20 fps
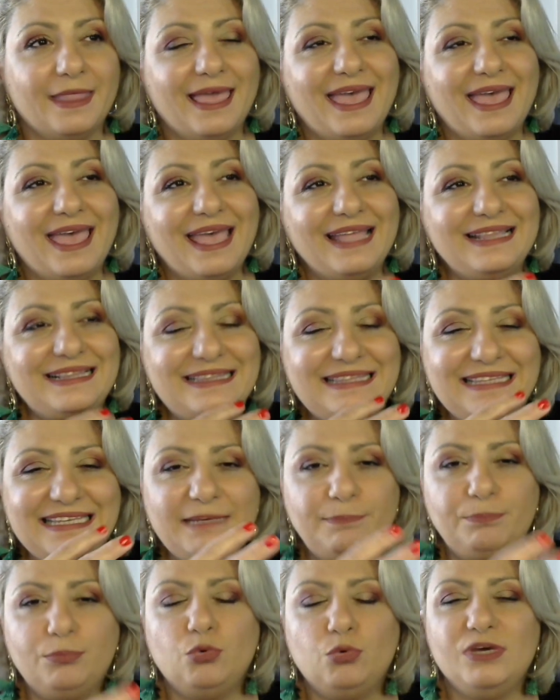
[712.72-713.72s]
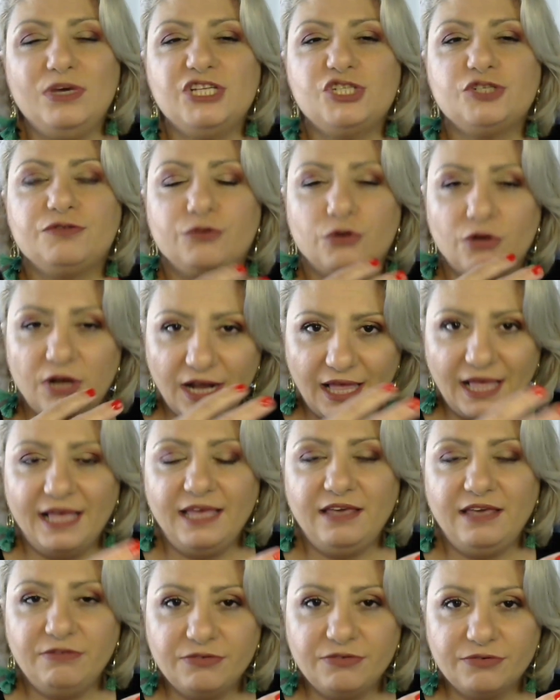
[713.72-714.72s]
a deep wish for
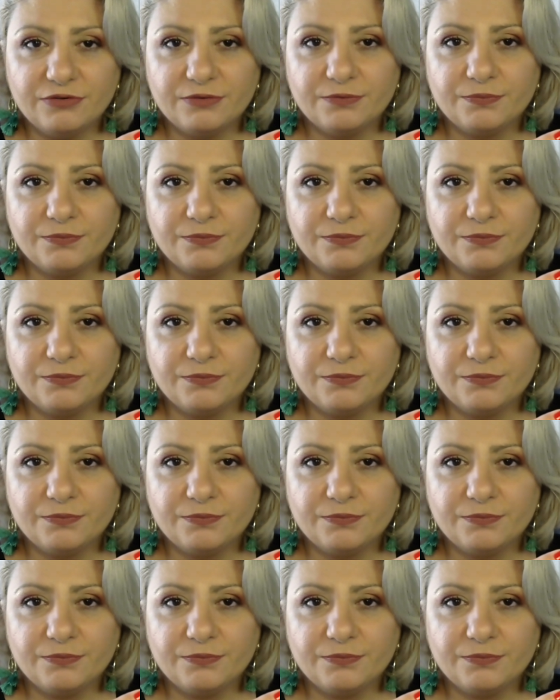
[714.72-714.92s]
life,